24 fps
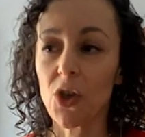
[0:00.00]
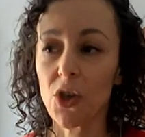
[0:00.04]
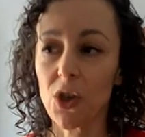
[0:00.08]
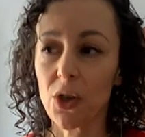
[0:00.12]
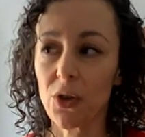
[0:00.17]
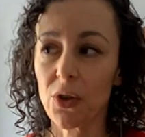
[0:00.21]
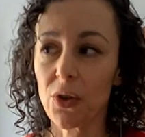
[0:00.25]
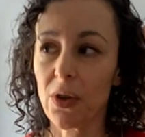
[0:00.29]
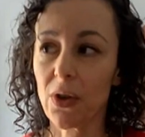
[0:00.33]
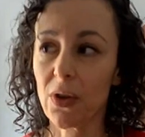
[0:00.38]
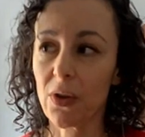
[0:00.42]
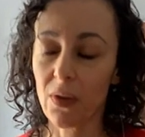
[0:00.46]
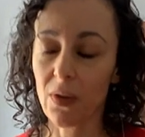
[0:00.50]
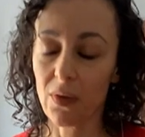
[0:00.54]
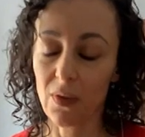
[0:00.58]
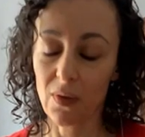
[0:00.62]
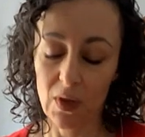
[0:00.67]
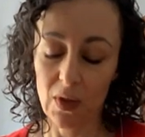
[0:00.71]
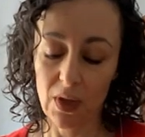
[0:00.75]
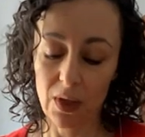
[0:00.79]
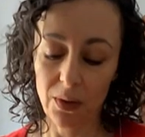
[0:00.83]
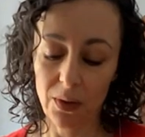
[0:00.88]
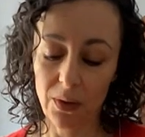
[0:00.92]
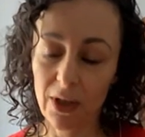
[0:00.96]
Sure.
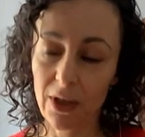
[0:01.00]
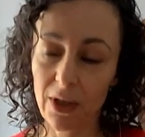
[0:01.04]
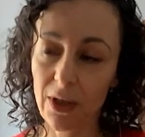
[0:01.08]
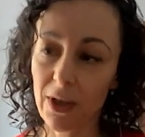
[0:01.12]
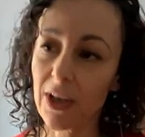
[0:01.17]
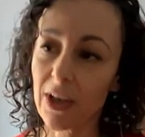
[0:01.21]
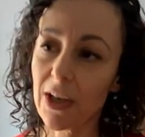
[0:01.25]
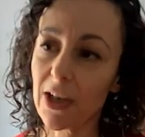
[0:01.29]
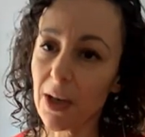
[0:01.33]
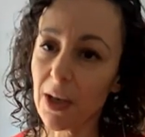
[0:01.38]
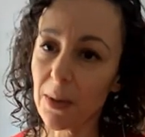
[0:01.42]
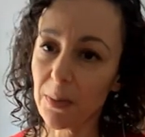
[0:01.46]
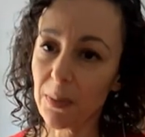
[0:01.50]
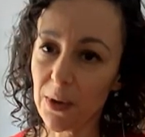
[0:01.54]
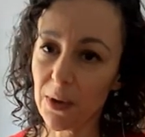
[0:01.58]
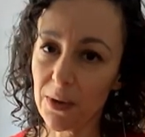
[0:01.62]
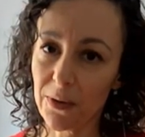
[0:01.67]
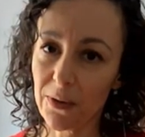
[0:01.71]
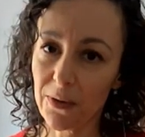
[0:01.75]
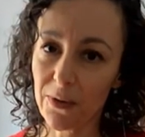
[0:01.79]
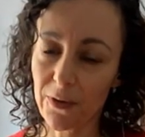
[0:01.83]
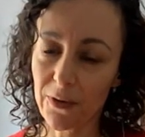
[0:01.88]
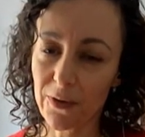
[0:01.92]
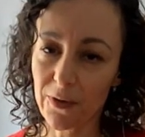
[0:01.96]
So there are a
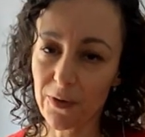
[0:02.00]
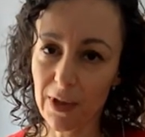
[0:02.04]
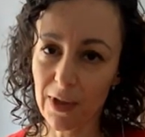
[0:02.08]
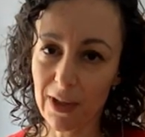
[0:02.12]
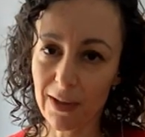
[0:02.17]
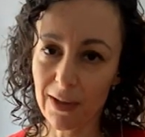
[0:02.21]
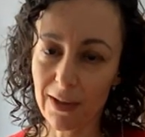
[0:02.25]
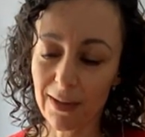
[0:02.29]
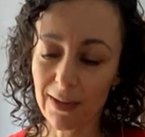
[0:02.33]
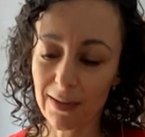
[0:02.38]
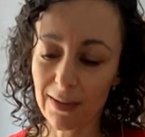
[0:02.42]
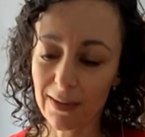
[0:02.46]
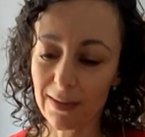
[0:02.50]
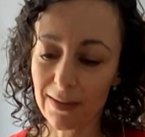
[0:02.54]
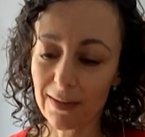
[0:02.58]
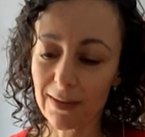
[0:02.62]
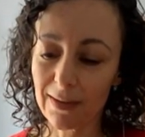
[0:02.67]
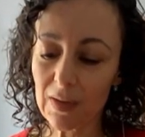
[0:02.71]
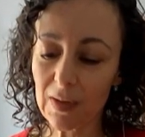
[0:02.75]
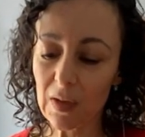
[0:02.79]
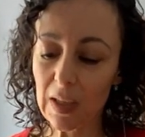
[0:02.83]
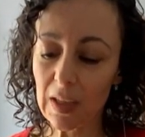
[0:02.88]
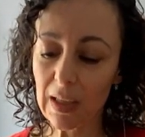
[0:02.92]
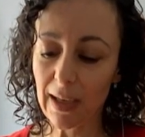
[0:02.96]
couple of
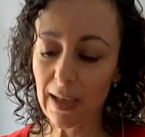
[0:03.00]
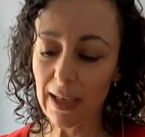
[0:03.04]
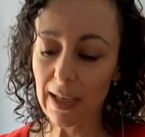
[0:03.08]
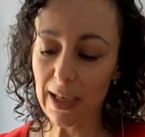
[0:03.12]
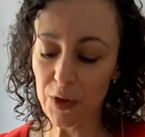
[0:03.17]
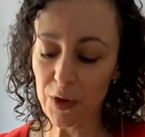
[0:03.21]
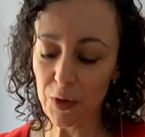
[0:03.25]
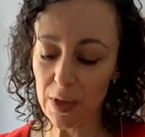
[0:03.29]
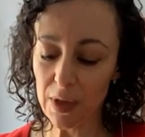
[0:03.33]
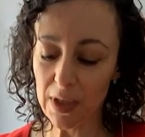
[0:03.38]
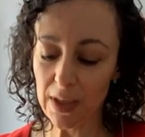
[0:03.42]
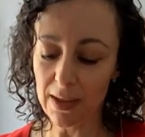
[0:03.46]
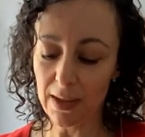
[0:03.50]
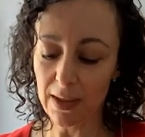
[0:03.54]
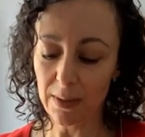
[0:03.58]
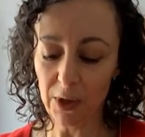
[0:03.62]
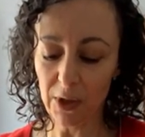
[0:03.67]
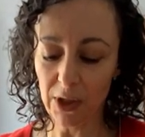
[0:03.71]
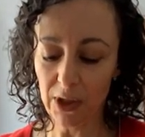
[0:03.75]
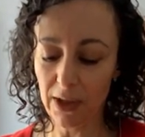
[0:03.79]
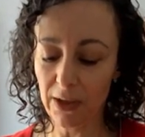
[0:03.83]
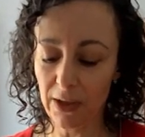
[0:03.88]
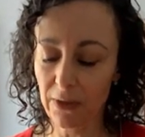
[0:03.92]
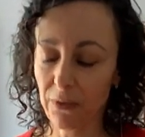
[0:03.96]
addresses I'm
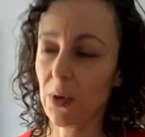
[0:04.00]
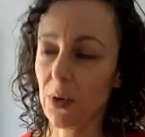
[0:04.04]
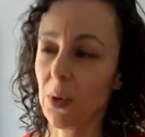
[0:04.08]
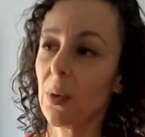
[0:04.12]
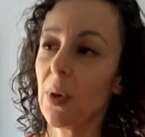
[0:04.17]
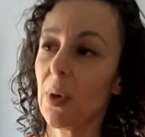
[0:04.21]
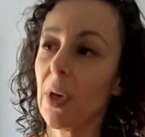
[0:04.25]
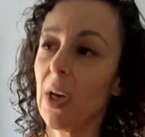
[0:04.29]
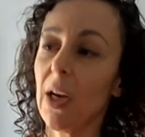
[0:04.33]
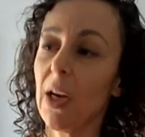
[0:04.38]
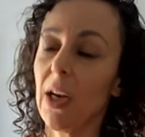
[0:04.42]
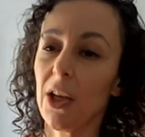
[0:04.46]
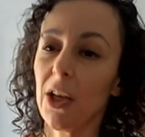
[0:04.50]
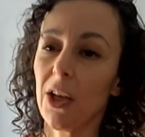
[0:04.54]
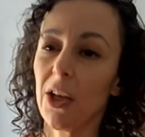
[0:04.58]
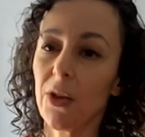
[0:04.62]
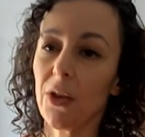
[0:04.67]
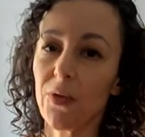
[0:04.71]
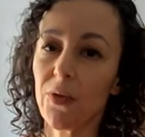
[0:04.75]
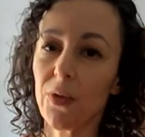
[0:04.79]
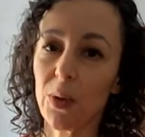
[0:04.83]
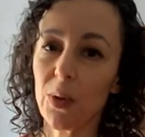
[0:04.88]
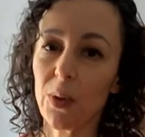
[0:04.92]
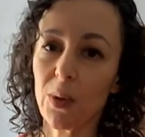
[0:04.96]
going to give you.
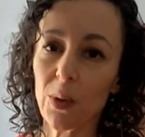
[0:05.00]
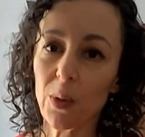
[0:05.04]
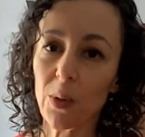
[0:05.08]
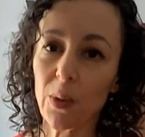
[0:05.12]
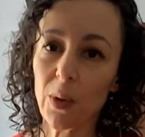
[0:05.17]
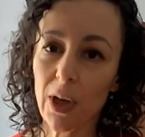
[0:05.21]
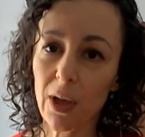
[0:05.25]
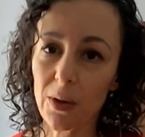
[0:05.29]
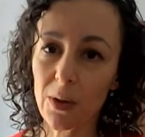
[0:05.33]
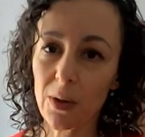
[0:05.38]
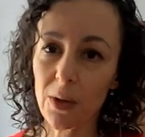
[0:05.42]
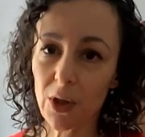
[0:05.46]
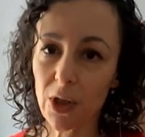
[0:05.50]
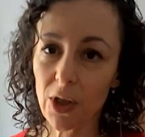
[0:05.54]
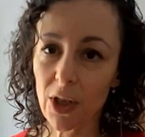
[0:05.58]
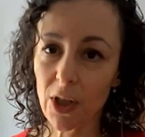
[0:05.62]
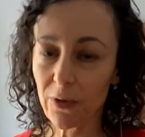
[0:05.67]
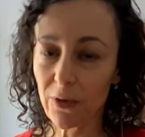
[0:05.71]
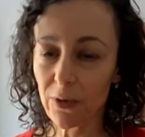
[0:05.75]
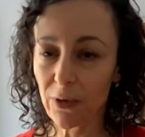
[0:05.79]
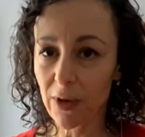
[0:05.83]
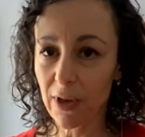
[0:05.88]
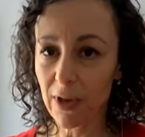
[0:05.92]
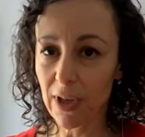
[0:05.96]
If you are
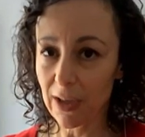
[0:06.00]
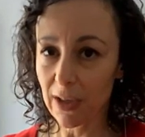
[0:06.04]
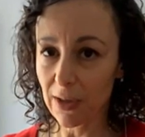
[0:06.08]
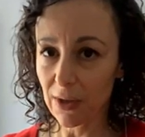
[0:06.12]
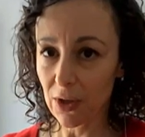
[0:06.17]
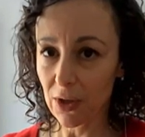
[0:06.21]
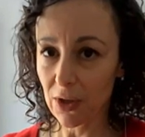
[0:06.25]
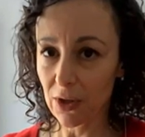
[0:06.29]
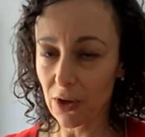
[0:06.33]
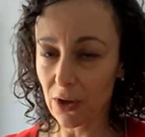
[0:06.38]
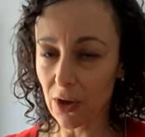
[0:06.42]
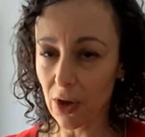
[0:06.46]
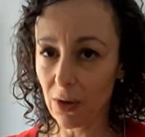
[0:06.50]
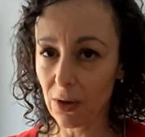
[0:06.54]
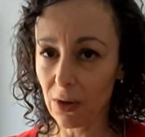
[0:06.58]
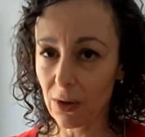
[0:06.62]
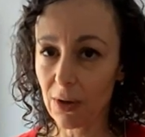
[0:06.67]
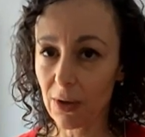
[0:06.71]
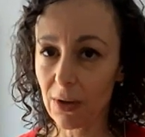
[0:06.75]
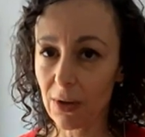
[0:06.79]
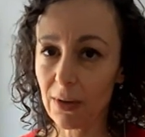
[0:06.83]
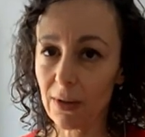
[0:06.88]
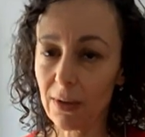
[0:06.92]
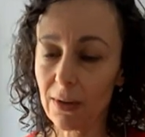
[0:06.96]
looking for that
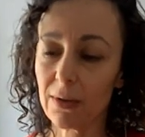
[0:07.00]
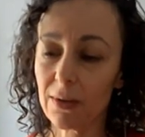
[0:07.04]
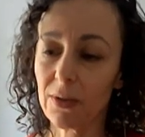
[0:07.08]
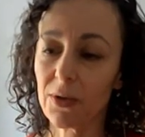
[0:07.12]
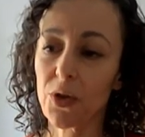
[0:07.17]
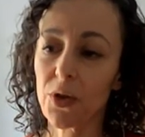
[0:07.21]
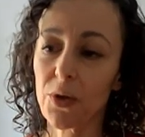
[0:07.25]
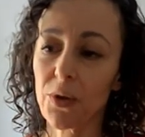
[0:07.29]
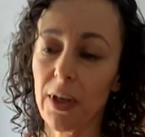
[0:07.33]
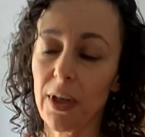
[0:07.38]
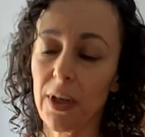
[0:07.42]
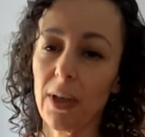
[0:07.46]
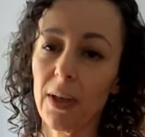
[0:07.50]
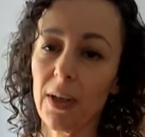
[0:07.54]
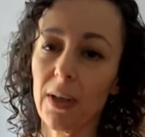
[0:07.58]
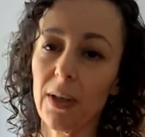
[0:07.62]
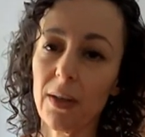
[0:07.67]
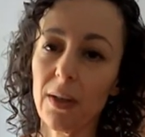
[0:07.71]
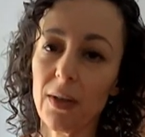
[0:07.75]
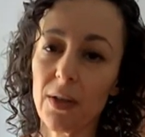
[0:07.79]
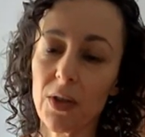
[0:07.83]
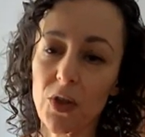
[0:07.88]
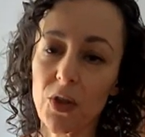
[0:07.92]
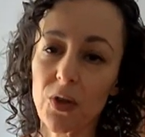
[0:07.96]
installer
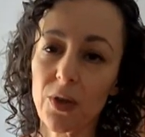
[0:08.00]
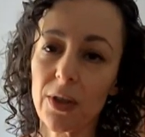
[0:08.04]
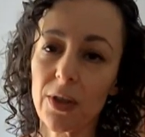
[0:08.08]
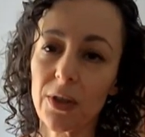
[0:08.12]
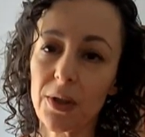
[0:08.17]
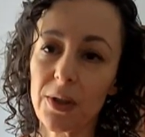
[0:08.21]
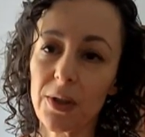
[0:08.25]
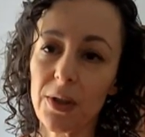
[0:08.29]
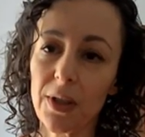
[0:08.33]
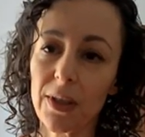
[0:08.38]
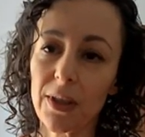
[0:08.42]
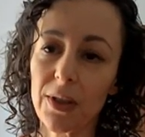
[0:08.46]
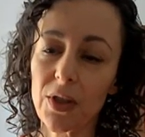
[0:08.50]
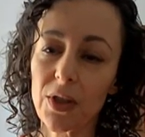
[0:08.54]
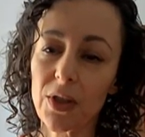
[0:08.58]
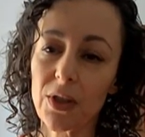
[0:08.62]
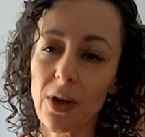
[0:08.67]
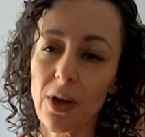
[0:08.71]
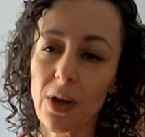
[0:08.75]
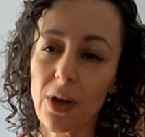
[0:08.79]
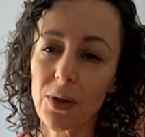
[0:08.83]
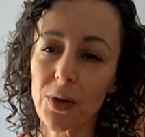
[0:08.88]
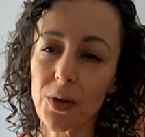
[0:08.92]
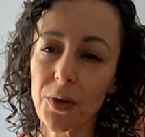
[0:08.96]
training, instructor-led
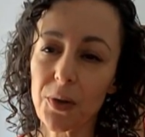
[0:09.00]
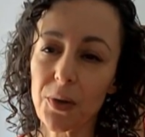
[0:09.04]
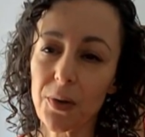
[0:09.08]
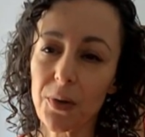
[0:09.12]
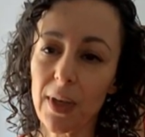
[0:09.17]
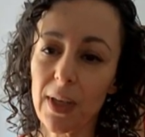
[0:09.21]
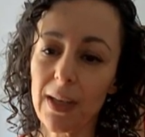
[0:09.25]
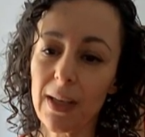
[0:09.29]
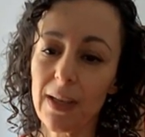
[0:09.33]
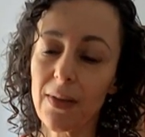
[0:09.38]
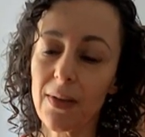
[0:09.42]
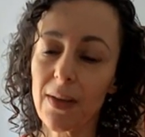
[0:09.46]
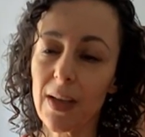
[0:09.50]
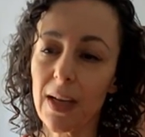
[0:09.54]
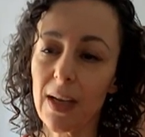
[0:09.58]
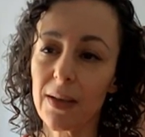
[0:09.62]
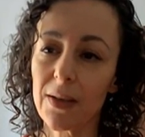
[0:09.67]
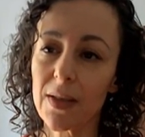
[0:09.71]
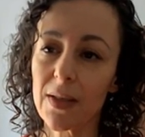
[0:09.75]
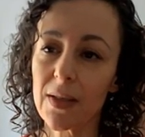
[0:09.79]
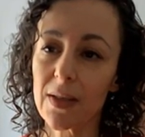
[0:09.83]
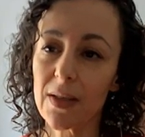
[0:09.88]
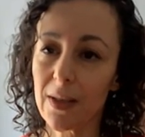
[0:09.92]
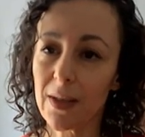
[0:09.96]
installer training,
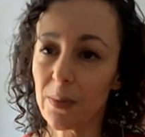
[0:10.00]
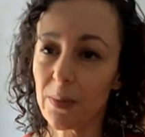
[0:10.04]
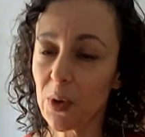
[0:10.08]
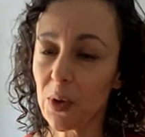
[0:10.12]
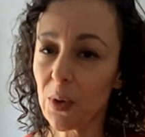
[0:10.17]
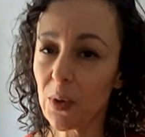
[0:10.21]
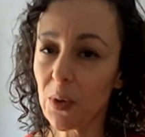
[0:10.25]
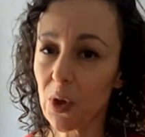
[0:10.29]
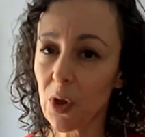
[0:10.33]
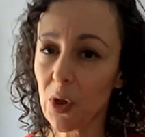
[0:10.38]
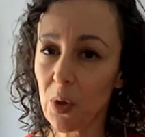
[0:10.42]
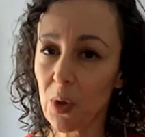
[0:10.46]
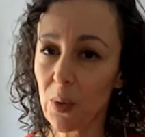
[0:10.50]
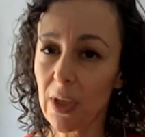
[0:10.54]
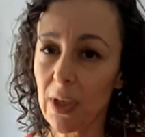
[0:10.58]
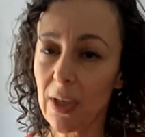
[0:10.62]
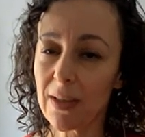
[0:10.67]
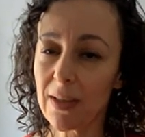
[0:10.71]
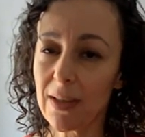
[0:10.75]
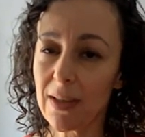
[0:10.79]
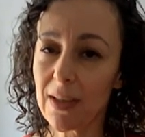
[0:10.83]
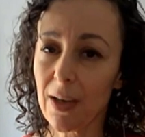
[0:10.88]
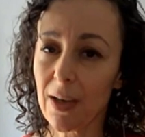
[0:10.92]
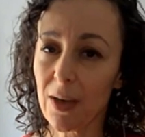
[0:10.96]
that is
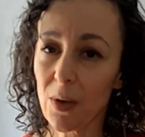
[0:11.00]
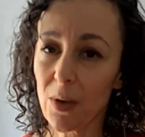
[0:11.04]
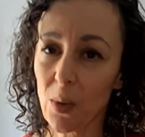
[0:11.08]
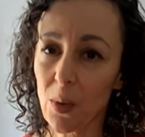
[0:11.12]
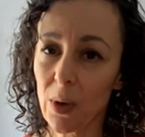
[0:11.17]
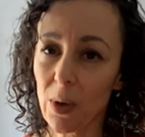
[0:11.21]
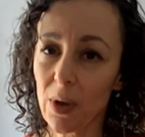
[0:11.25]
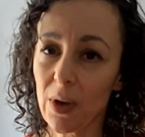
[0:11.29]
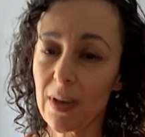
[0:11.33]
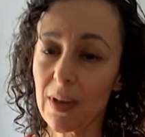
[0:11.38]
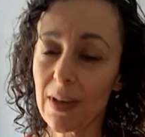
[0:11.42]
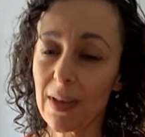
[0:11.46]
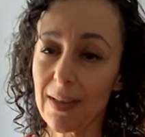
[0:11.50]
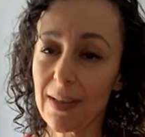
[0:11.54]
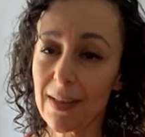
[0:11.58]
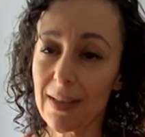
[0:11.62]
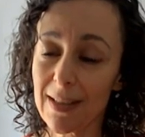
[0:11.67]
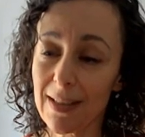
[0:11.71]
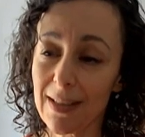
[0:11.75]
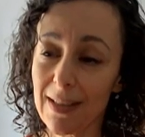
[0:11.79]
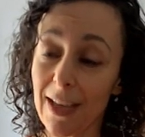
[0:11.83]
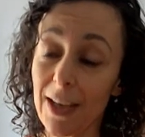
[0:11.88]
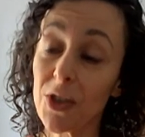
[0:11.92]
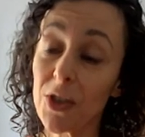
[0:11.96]

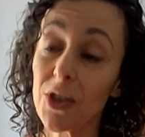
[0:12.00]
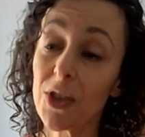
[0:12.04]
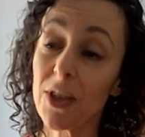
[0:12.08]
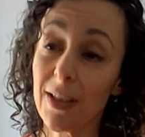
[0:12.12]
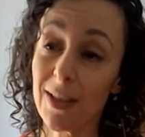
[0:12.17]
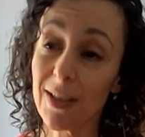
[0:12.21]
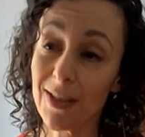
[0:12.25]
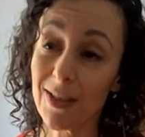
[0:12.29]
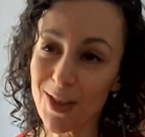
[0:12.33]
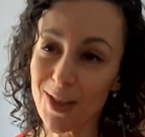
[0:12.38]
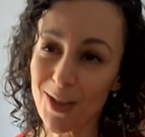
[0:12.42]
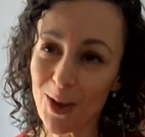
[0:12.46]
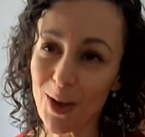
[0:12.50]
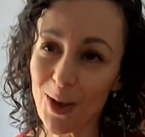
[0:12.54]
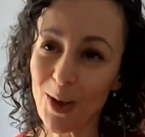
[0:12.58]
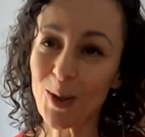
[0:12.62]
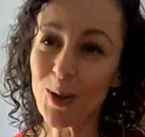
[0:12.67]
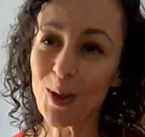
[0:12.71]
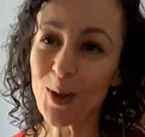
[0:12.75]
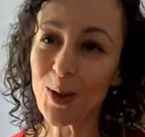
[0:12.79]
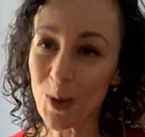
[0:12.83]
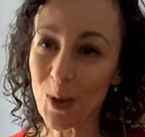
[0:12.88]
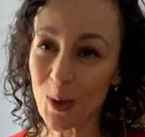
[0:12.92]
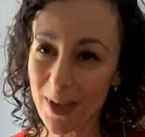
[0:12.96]

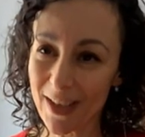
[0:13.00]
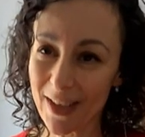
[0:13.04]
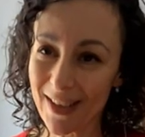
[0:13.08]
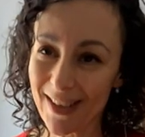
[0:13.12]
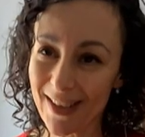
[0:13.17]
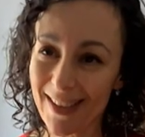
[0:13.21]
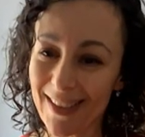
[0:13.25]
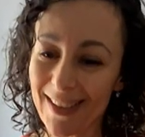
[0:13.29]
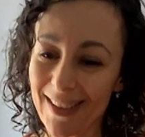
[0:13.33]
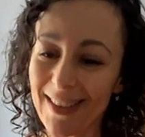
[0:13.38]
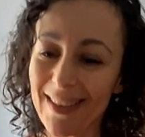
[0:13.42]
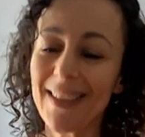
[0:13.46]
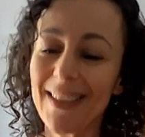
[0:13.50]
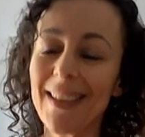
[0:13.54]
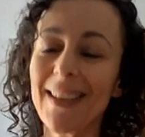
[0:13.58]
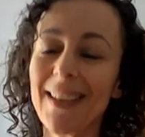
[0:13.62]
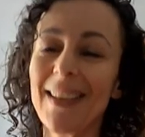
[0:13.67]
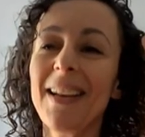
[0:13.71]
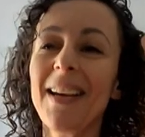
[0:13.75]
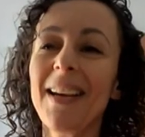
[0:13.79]
wqa.org/installer training.